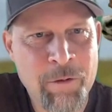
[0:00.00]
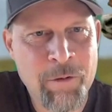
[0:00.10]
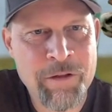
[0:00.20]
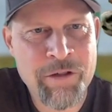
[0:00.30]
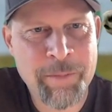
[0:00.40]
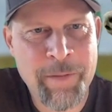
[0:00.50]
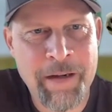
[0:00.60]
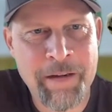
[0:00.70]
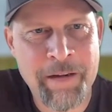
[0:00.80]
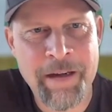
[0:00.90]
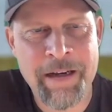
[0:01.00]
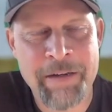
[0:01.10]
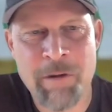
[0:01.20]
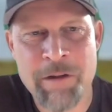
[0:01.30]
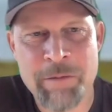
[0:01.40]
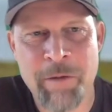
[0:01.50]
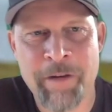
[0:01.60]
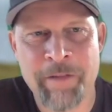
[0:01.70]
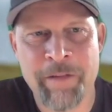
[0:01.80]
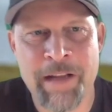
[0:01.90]
I watched
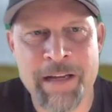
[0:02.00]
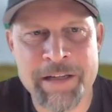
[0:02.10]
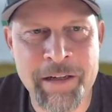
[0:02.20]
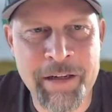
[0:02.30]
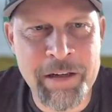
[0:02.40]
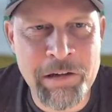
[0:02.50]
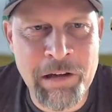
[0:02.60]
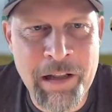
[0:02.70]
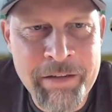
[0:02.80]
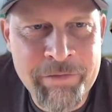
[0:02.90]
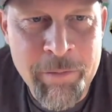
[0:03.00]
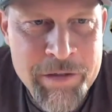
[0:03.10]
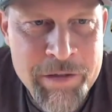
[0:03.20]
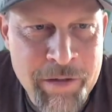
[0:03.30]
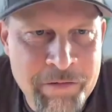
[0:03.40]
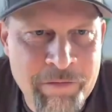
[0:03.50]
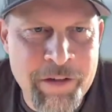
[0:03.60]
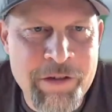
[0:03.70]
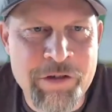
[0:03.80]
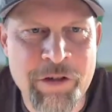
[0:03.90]
part of it last night. It got a little late for me, so I didn't
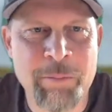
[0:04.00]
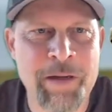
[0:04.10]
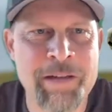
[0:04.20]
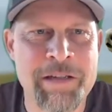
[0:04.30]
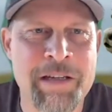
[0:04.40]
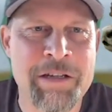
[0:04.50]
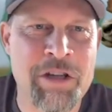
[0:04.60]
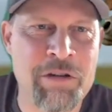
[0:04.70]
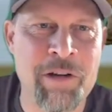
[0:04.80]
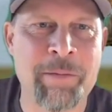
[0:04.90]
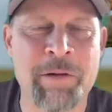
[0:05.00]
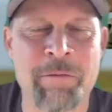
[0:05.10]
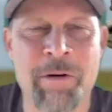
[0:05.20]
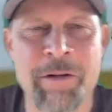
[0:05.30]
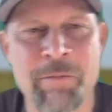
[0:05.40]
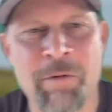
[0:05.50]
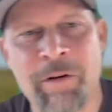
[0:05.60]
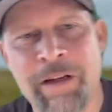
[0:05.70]
finish it, but it's queued up to watch more.